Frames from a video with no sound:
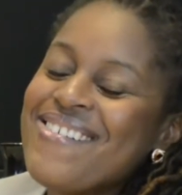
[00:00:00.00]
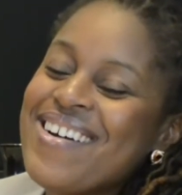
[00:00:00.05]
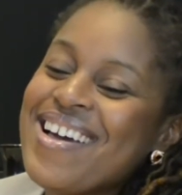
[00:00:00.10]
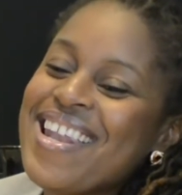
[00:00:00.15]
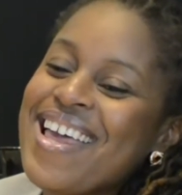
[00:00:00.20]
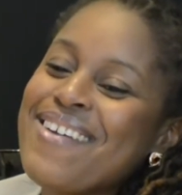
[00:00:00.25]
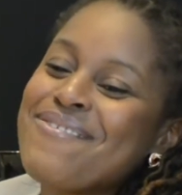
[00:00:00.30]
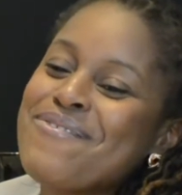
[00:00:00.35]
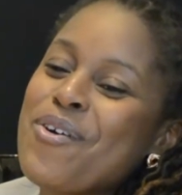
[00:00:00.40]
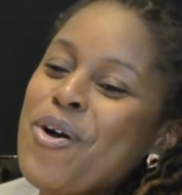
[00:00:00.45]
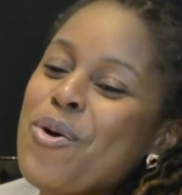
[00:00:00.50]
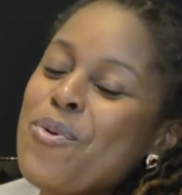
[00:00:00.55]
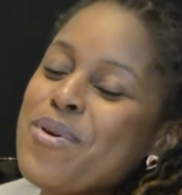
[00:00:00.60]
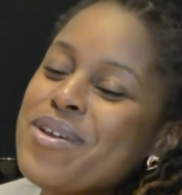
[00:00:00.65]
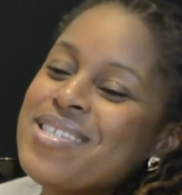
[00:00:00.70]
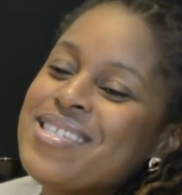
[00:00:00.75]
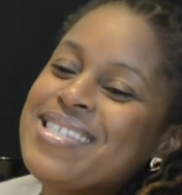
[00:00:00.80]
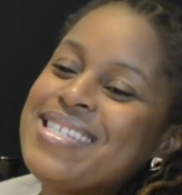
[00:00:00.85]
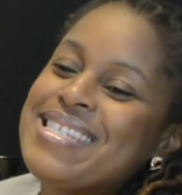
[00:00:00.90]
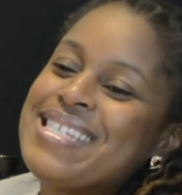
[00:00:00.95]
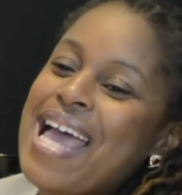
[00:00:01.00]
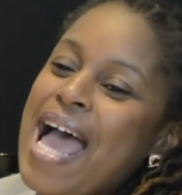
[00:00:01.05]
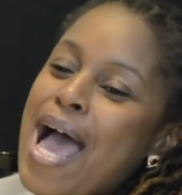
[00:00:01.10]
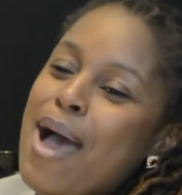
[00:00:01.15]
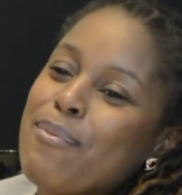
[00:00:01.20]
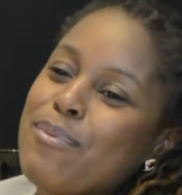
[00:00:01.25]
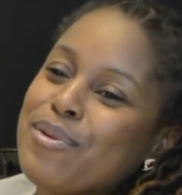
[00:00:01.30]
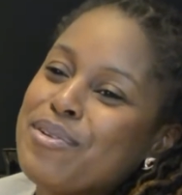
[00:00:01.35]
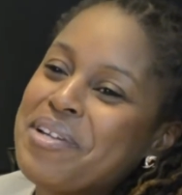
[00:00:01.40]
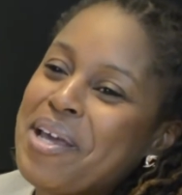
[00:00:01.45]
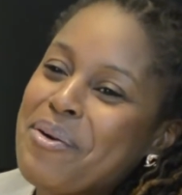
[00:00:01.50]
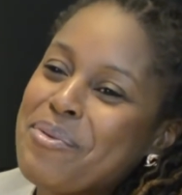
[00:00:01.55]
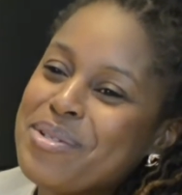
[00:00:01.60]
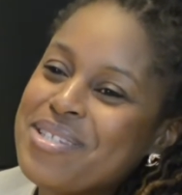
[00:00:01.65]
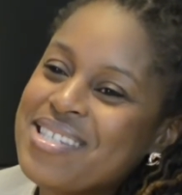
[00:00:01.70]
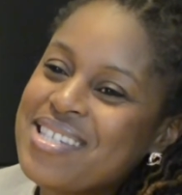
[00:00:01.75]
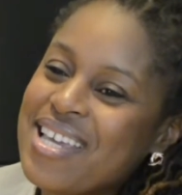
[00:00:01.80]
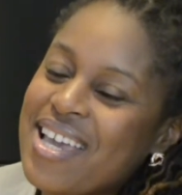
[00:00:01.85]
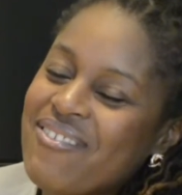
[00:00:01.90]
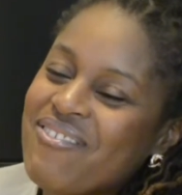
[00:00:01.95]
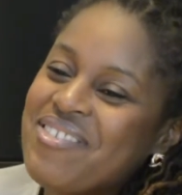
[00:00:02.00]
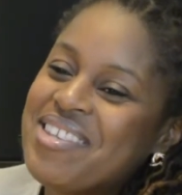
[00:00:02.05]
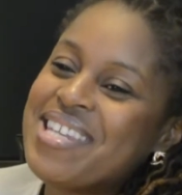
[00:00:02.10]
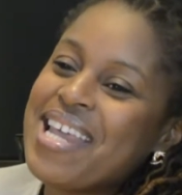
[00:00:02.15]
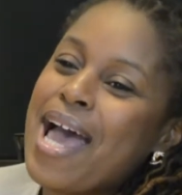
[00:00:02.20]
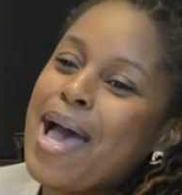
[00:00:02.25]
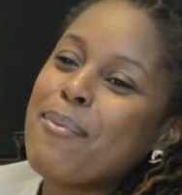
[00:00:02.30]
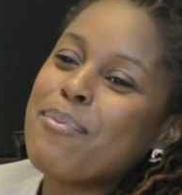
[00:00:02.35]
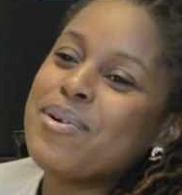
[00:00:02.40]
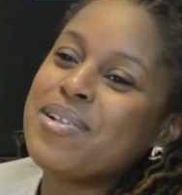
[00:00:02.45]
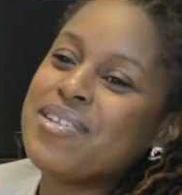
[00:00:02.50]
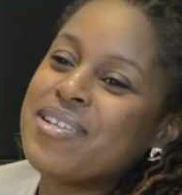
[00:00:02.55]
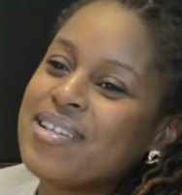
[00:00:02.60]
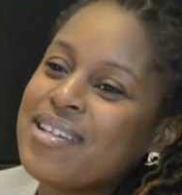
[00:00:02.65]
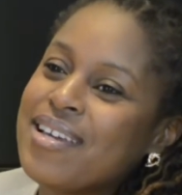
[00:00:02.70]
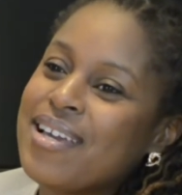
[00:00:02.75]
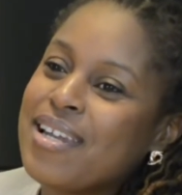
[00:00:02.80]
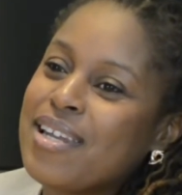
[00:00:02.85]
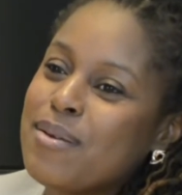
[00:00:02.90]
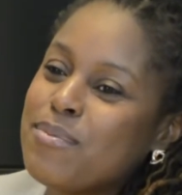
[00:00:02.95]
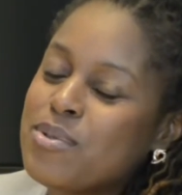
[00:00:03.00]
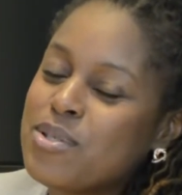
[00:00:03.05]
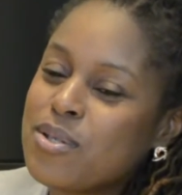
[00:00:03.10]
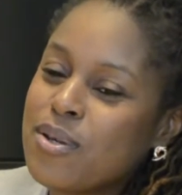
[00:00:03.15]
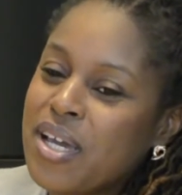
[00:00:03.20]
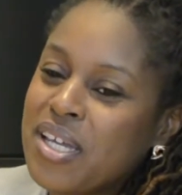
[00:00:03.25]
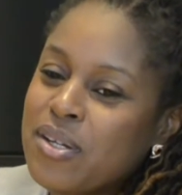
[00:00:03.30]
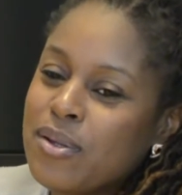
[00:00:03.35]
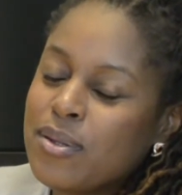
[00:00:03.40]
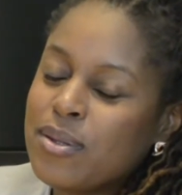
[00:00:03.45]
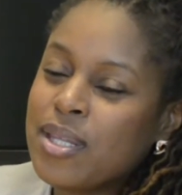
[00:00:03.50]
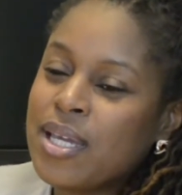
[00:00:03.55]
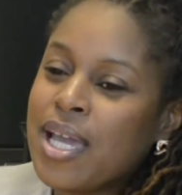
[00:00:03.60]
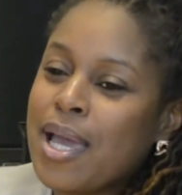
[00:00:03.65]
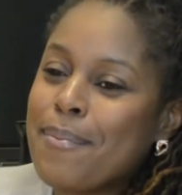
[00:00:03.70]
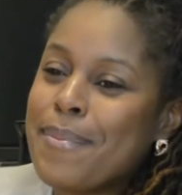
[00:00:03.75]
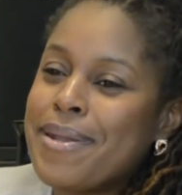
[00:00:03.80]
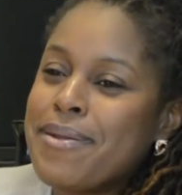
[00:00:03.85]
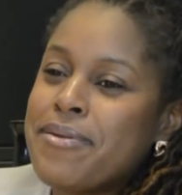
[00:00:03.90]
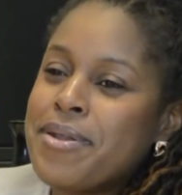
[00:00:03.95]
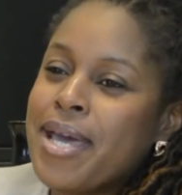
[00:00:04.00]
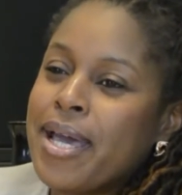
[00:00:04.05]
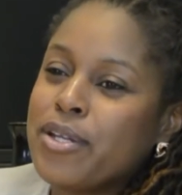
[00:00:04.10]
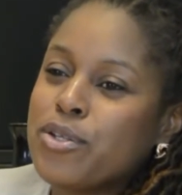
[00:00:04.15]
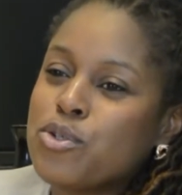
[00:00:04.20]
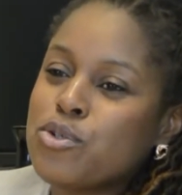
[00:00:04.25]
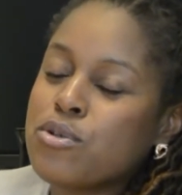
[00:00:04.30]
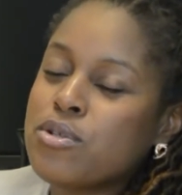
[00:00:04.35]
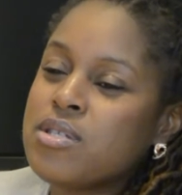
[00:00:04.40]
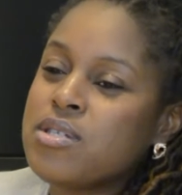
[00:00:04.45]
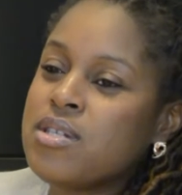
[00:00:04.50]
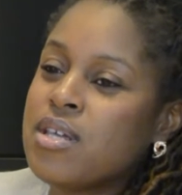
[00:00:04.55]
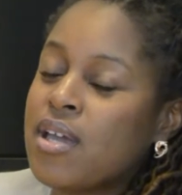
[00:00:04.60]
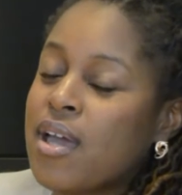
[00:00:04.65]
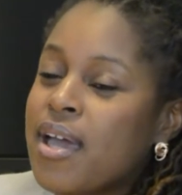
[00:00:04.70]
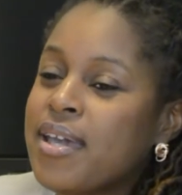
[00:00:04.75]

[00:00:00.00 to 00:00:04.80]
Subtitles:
Well, I've always dabbled. I would say I've dabbled in calypso. I don't think I'm a natural singer.